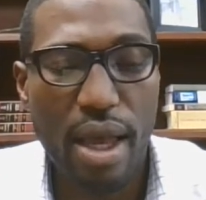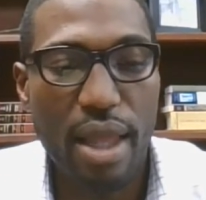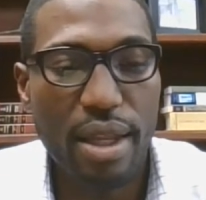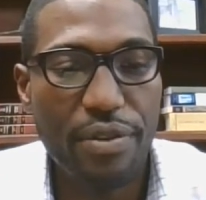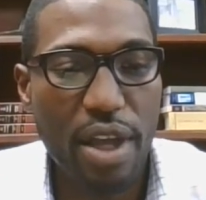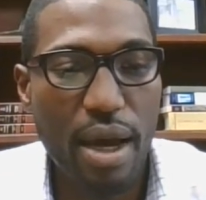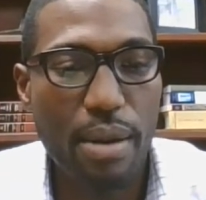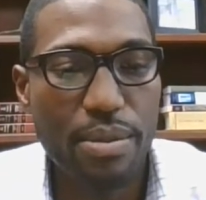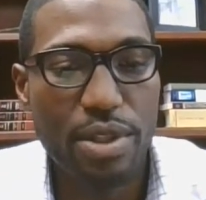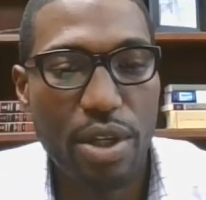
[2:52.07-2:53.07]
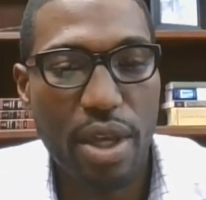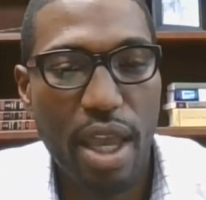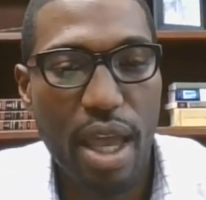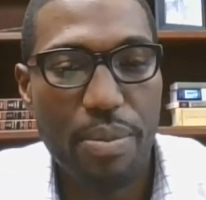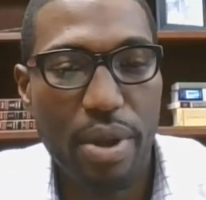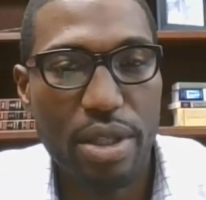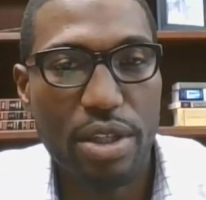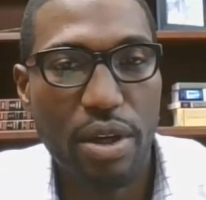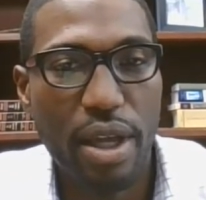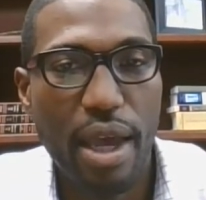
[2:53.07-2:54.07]
And then if you come to campus,
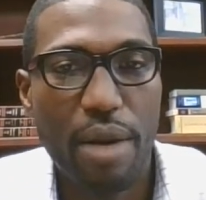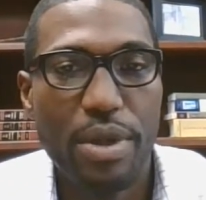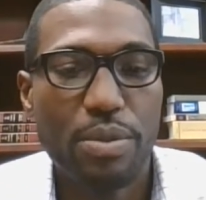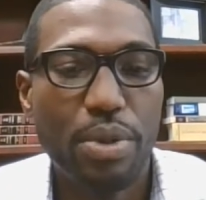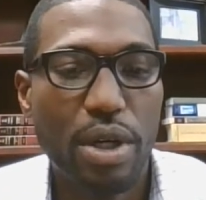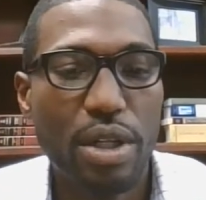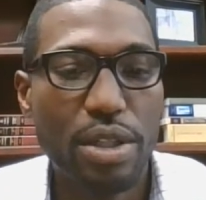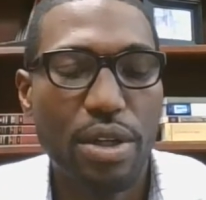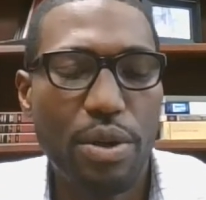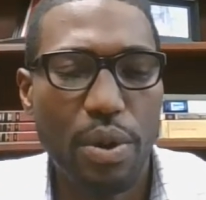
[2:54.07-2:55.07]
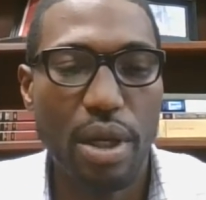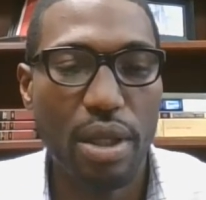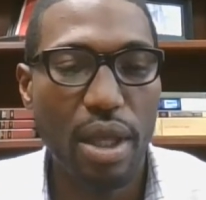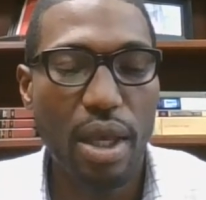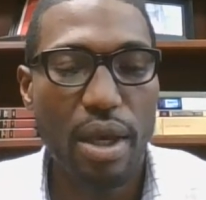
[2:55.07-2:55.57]
you'll encounter Miss Bush, who will